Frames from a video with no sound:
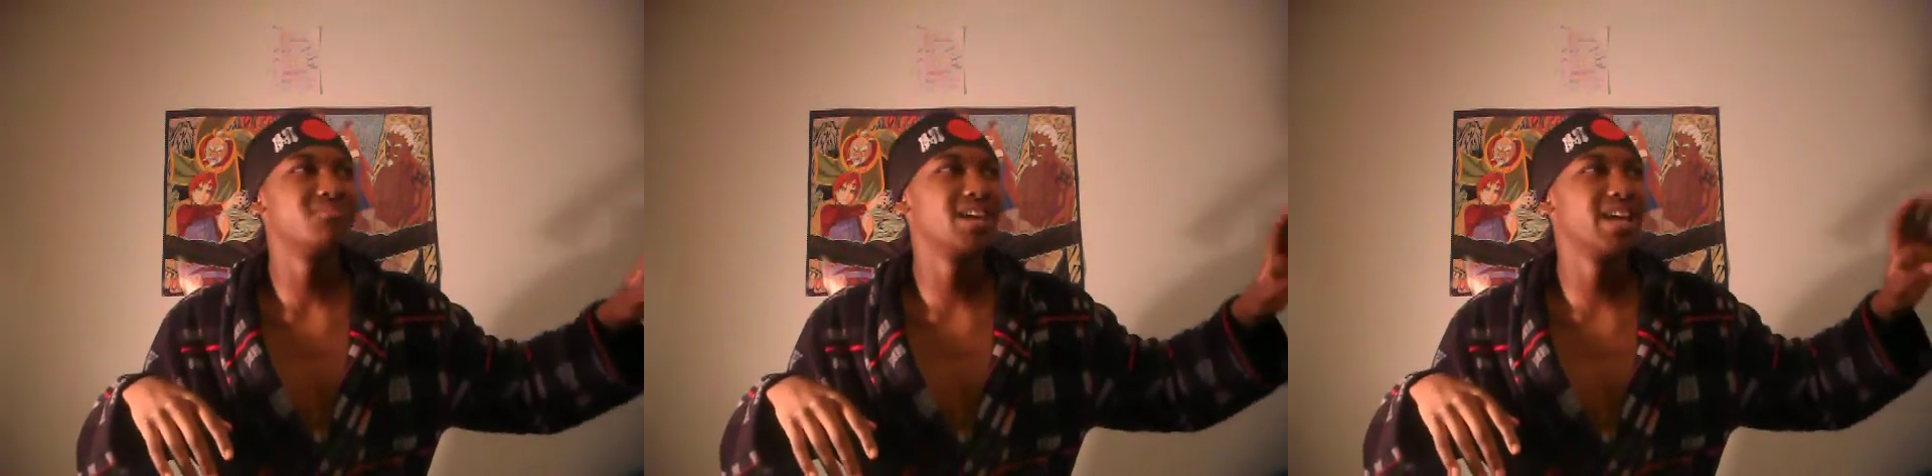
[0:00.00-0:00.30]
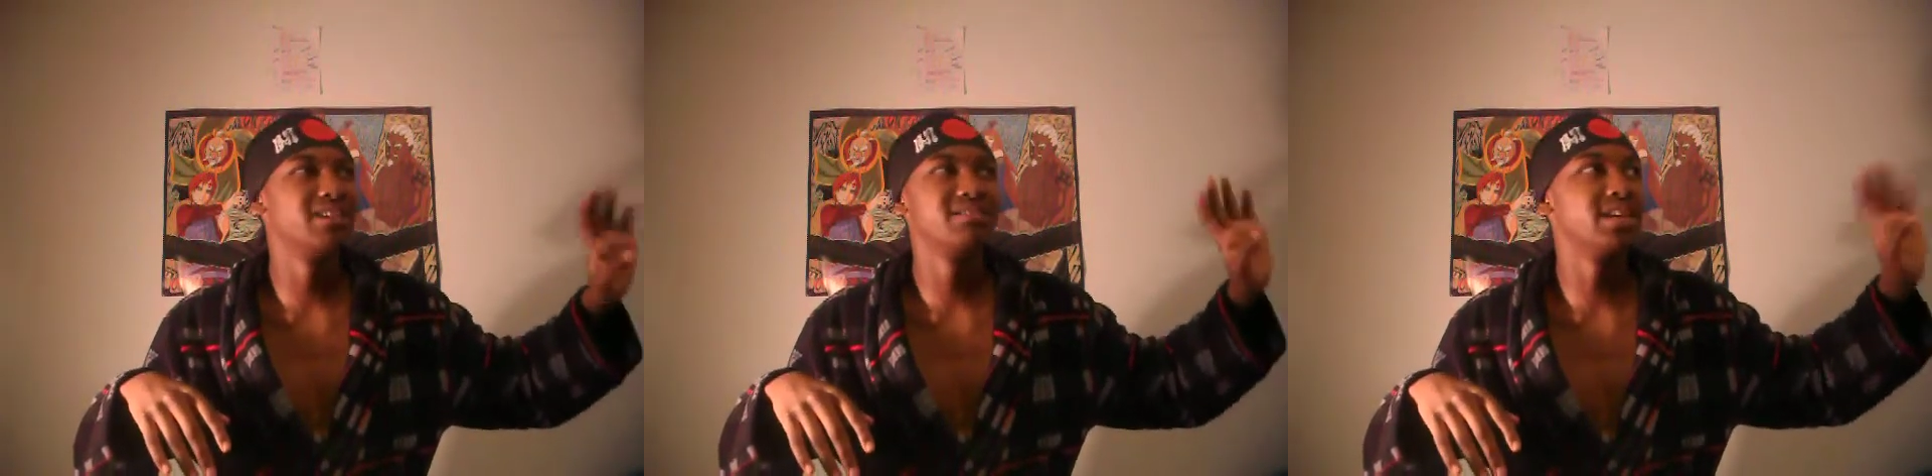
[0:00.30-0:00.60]

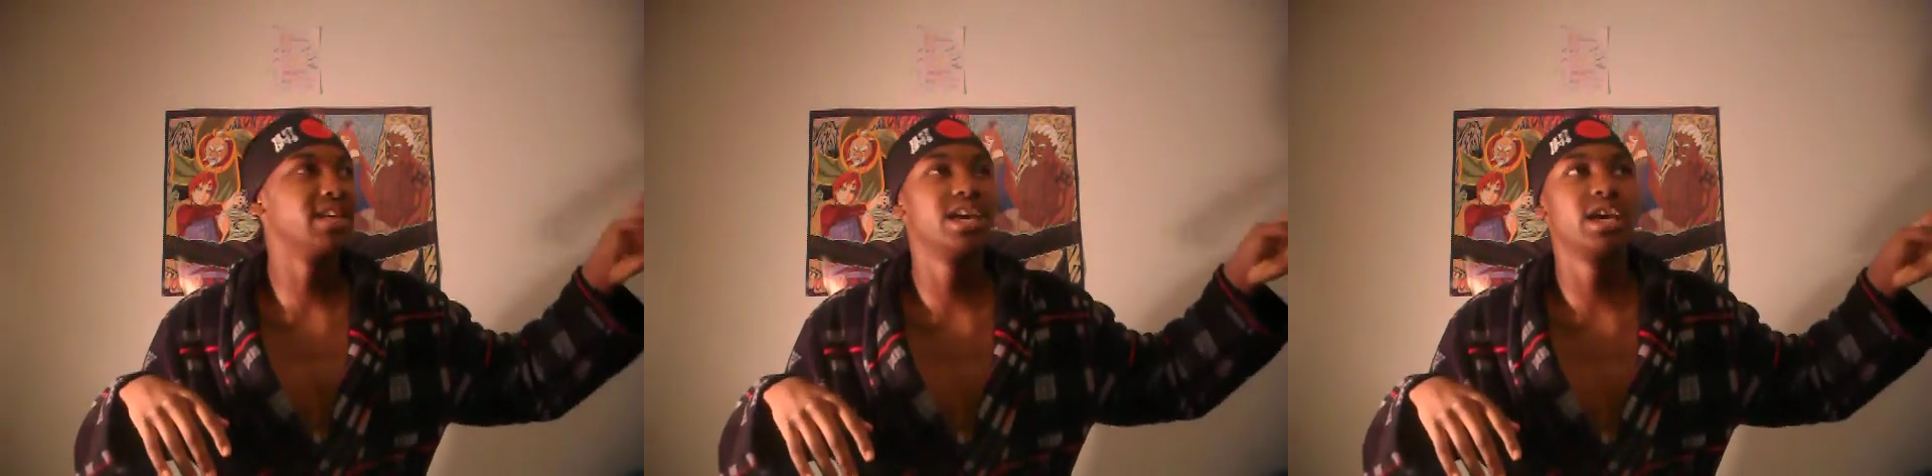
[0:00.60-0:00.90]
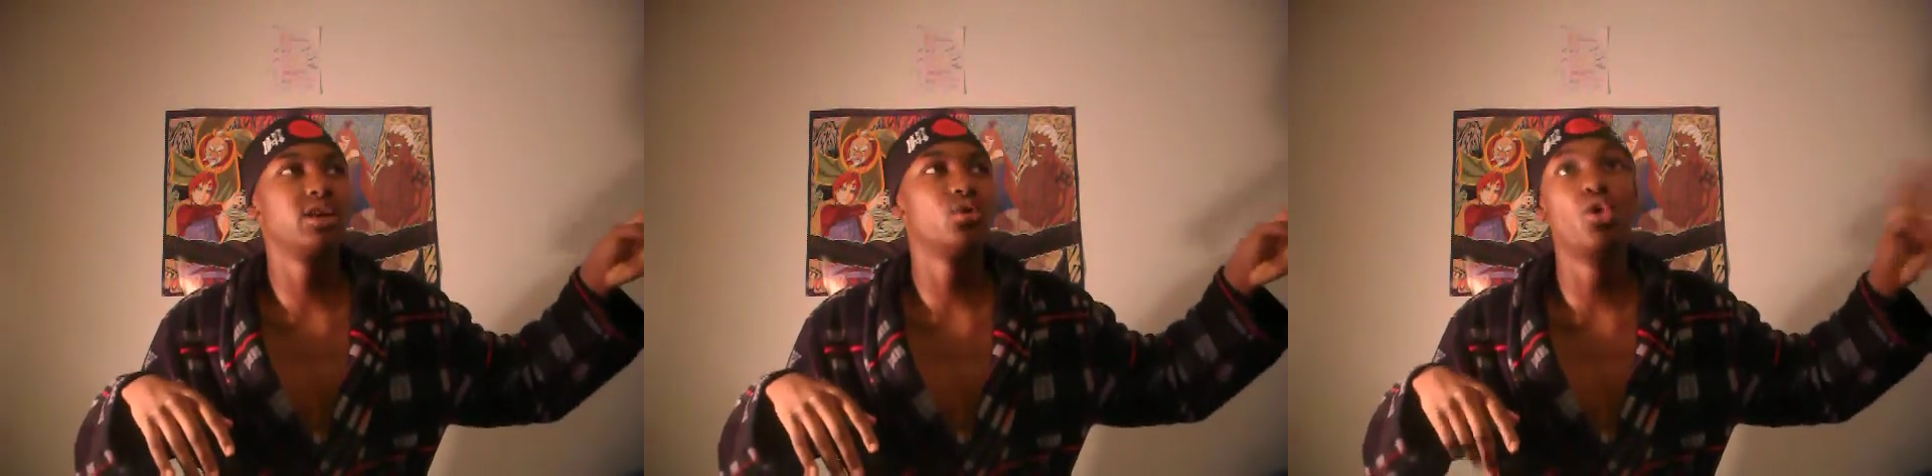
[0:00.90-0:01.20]
in the
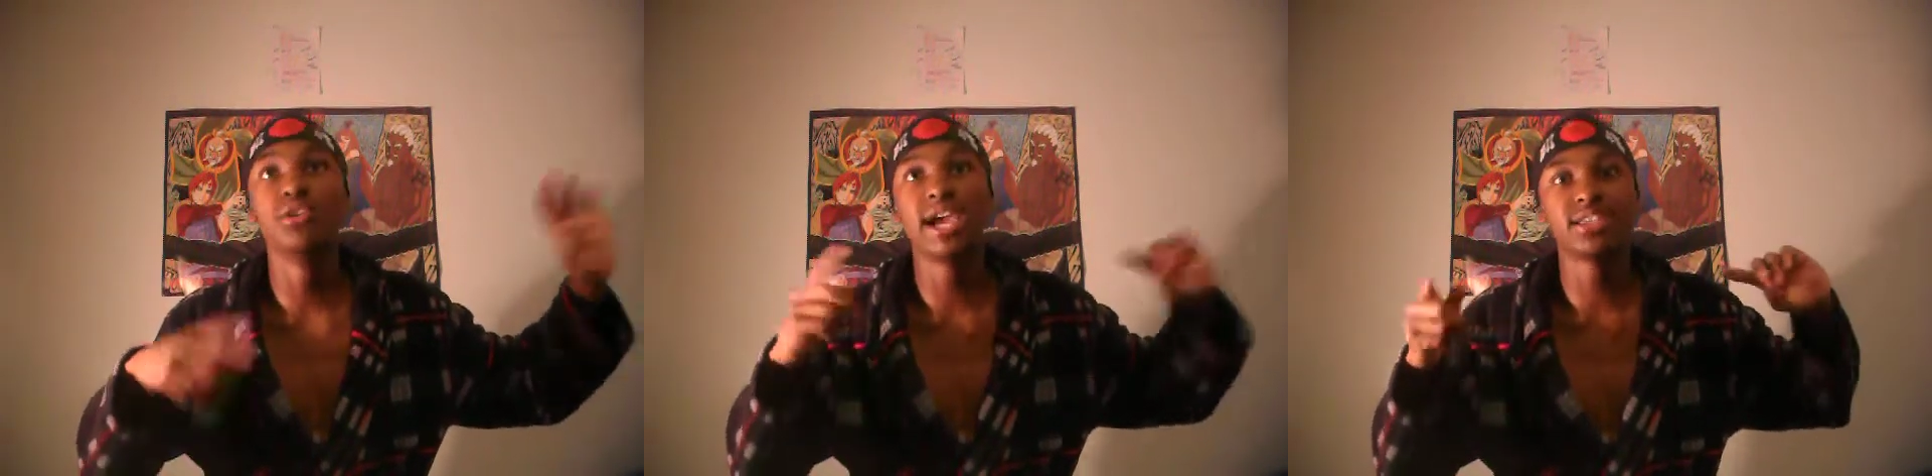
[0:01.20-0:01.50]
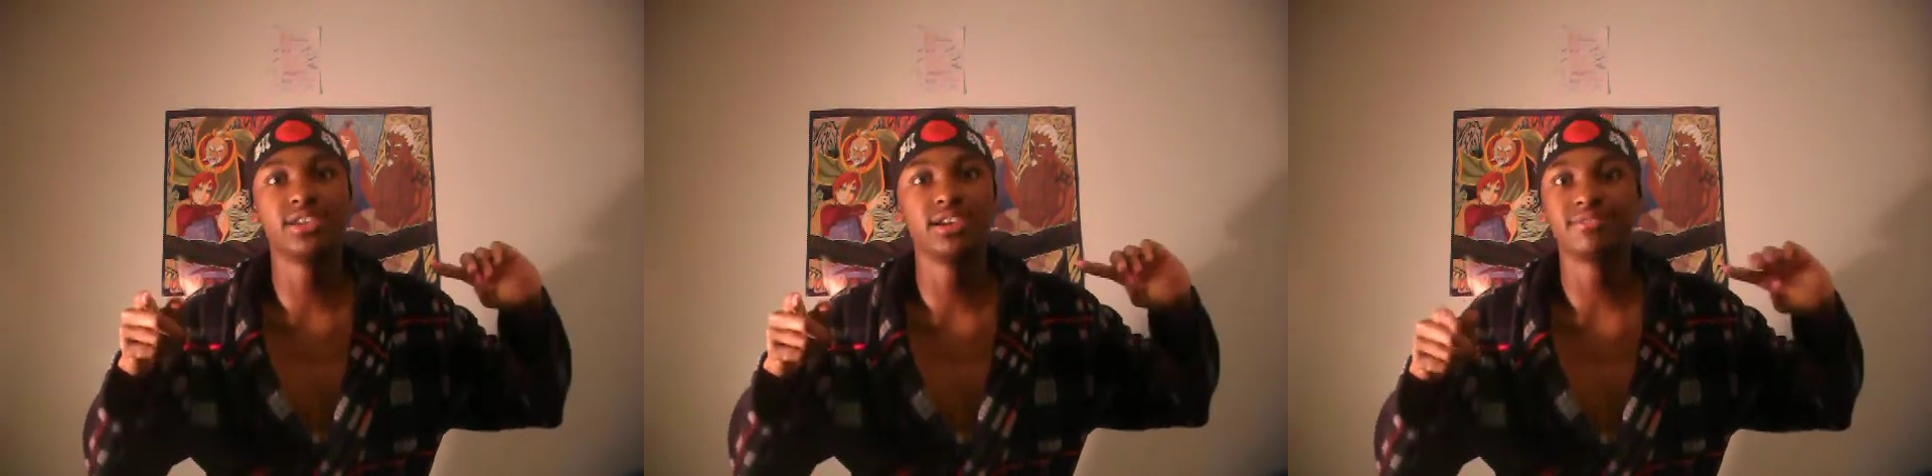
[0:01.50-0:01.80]
year or
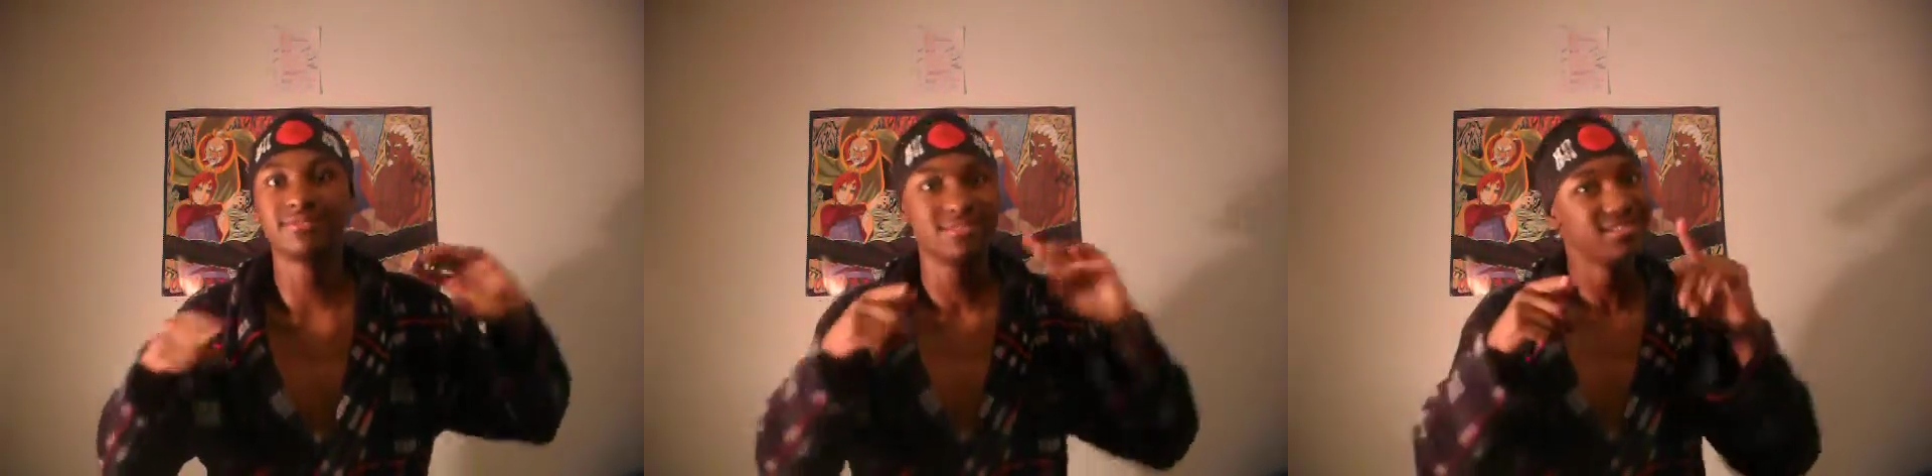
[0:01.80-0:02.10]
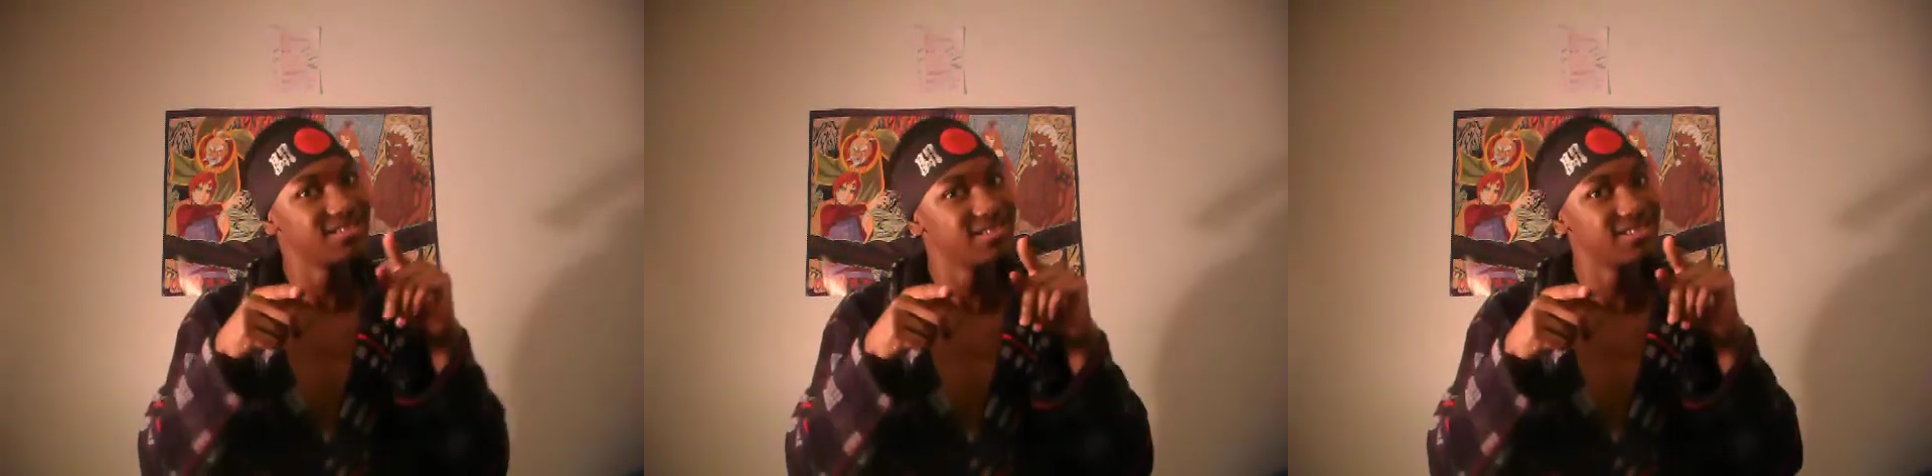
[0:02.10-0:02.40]
next year.
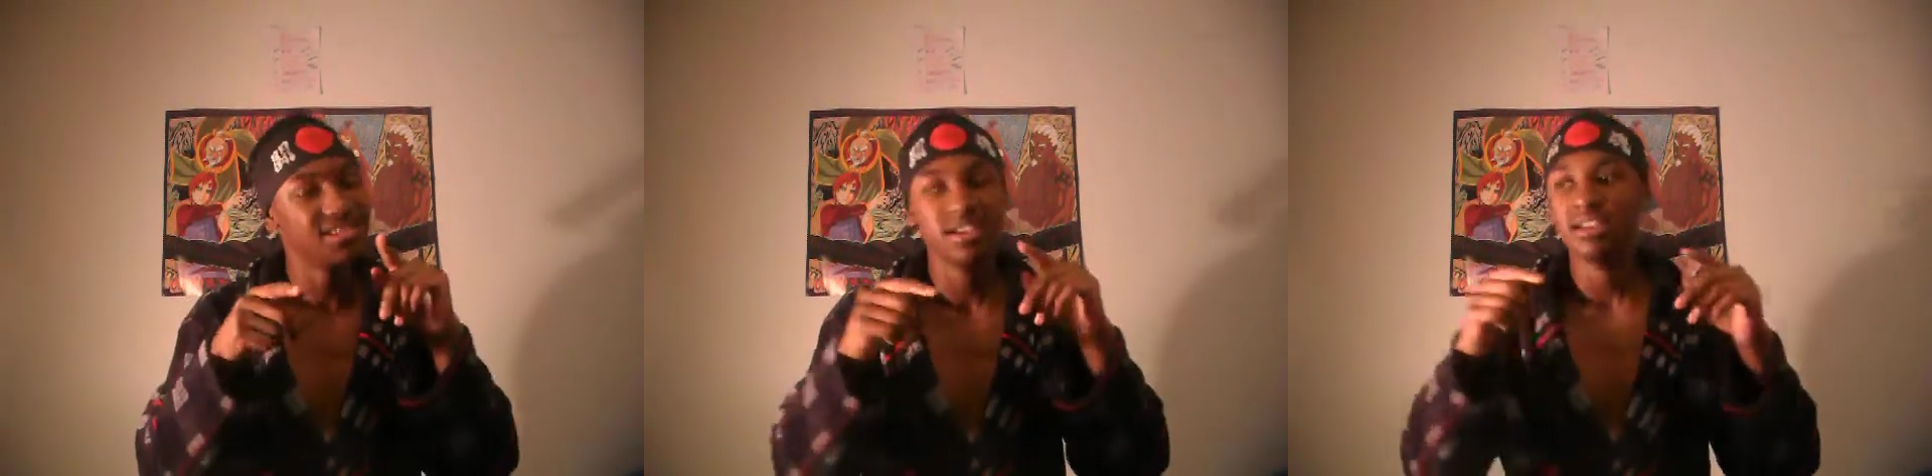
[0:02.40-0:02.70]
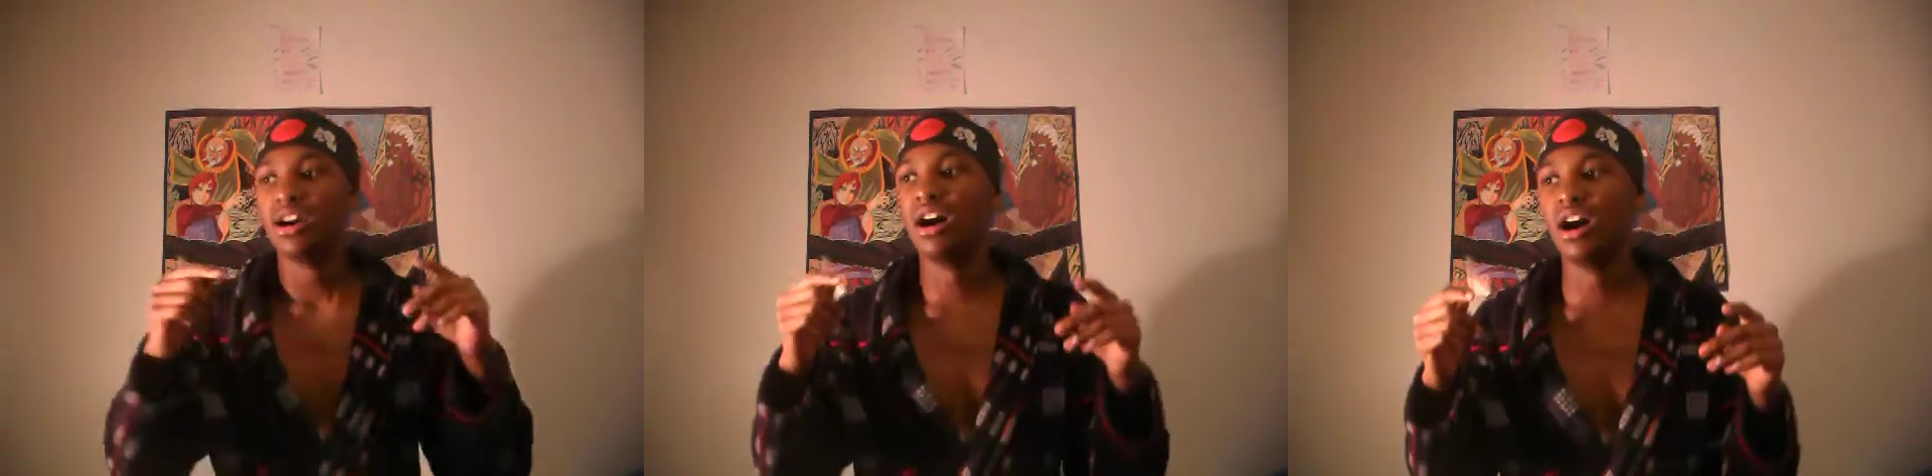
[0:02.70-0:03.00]

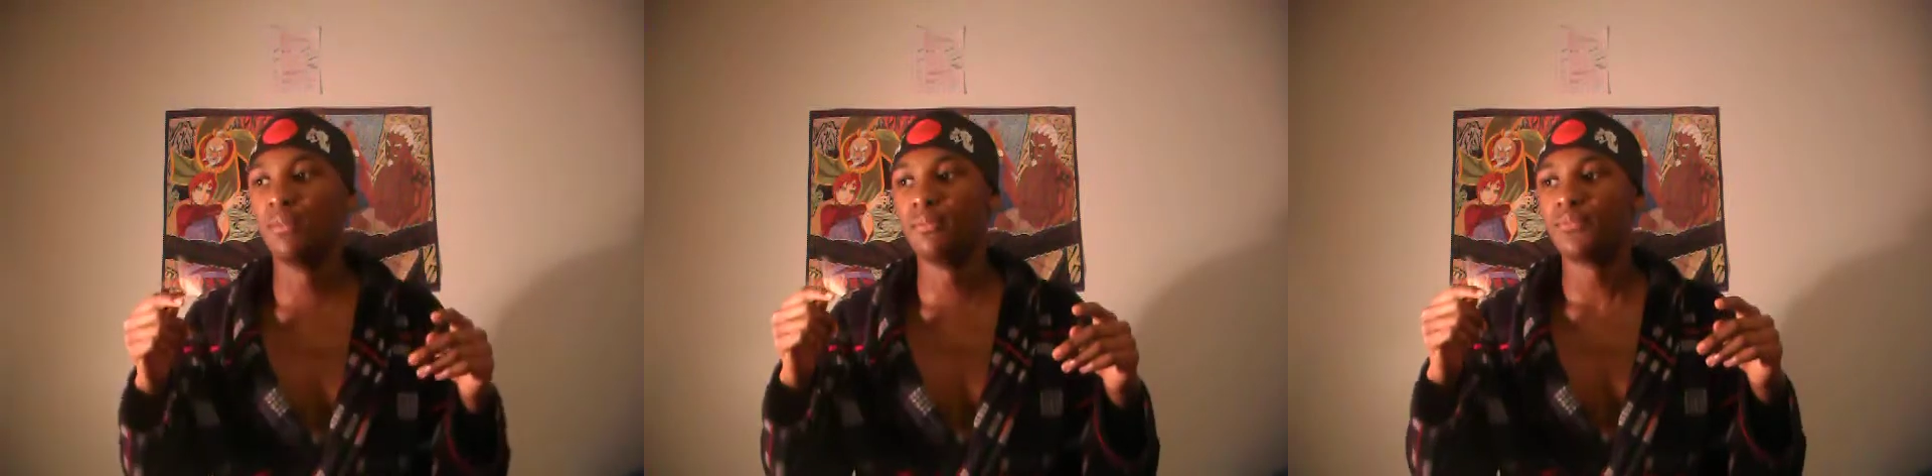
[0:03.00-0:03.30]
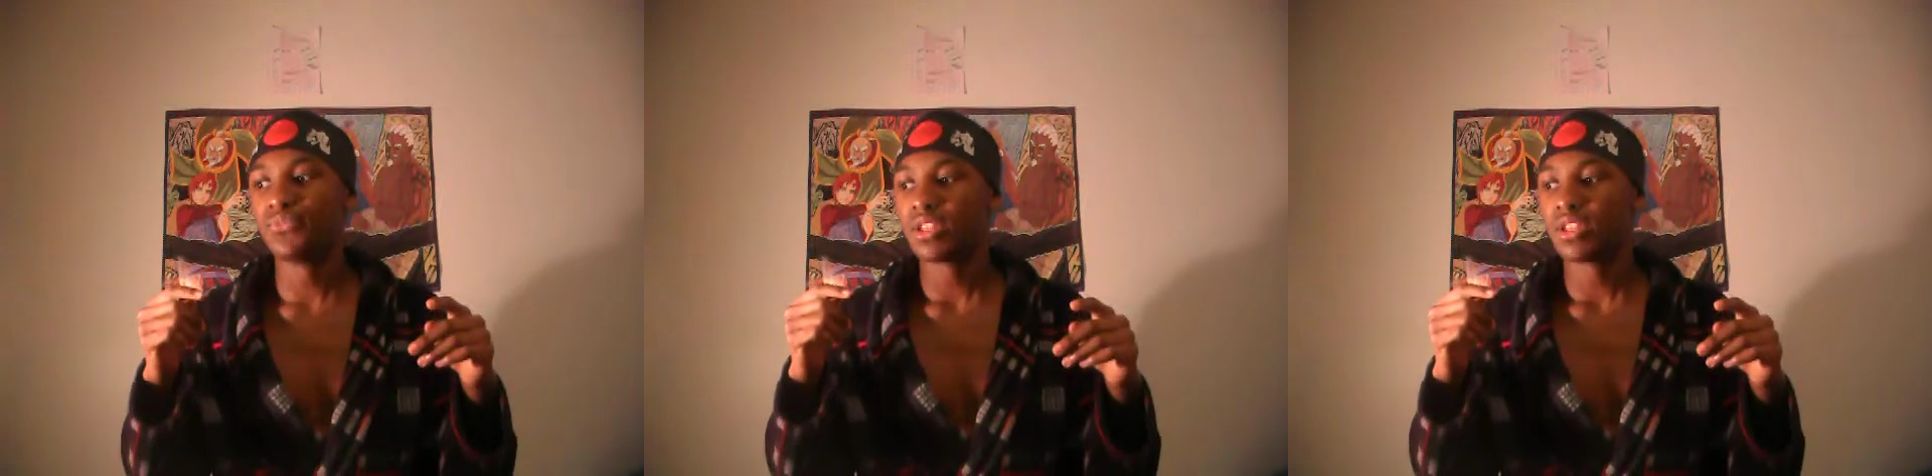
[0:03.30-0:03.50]
And